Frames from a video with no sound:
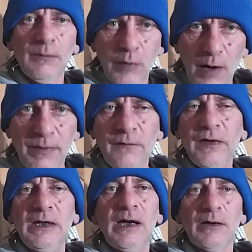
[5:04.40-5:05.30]
I put up a
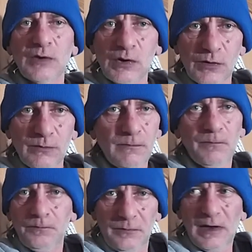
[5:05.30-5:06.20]
video
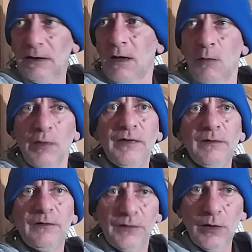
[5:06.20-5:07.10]

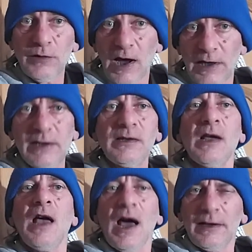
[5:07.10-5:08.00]
within a few days.
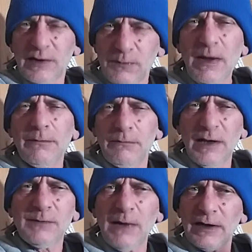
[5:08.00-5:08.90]
And let's
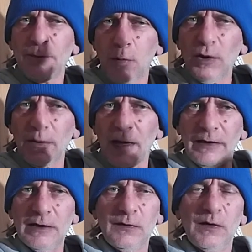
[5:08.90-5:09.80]
make a point
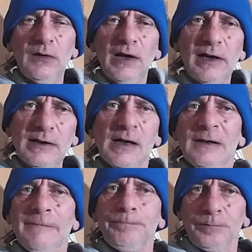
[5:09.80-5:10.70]
about these few
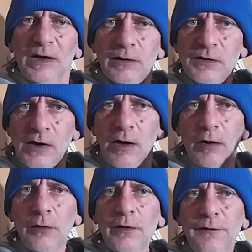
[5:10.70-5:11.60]
days. Because
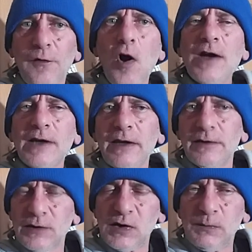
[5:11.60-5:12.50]
on the Friday
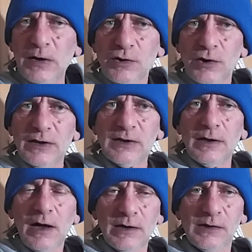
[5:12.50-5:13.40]
that Spitshine's
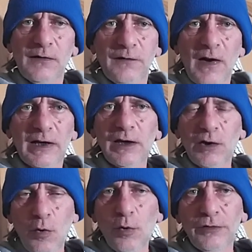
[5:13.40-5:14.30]
last fucking
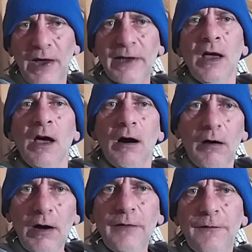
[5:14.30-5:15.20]
court date,
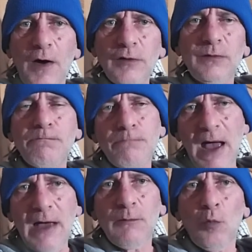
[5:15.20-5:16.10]
I phoned
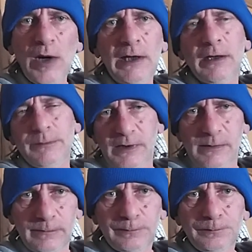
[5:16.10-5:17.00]
Matt Williams.